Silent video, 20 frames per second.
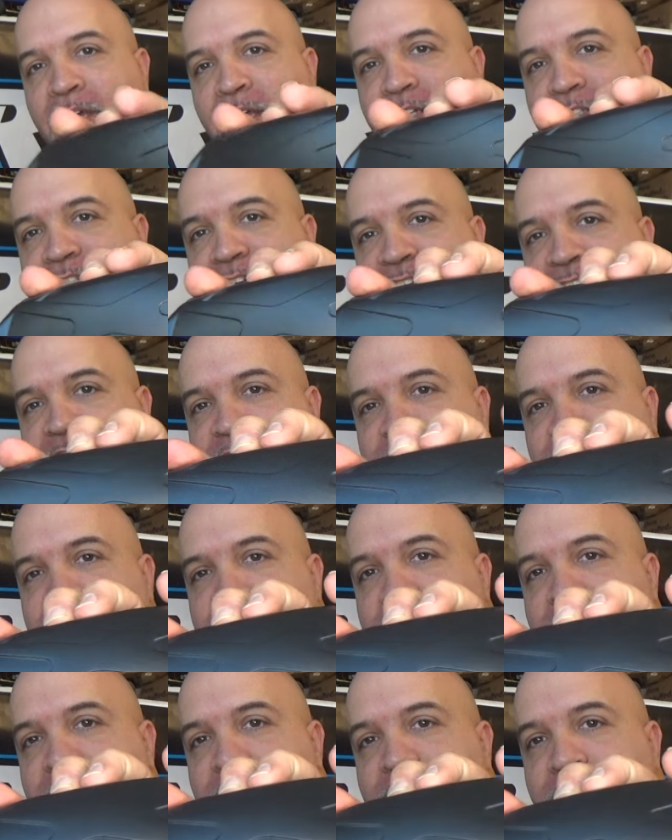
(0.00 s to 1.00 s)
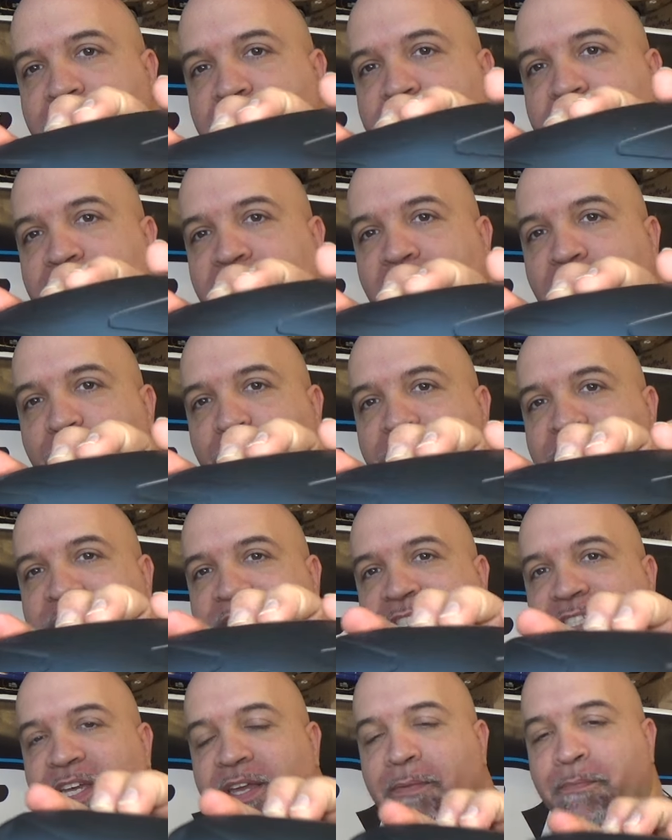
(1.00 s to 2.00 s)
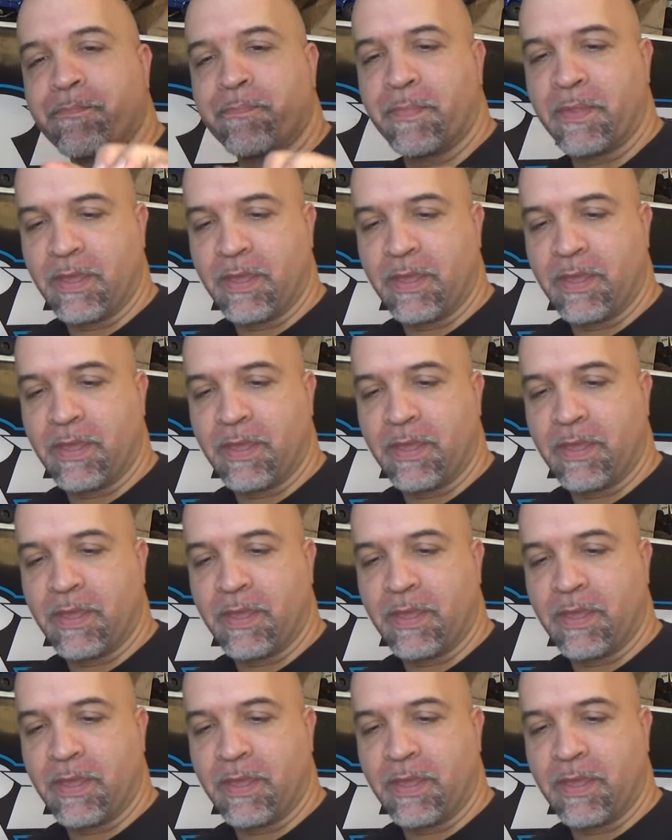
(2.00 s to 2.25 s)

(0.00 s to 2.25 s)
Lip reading: as you guys can see, came with this thing.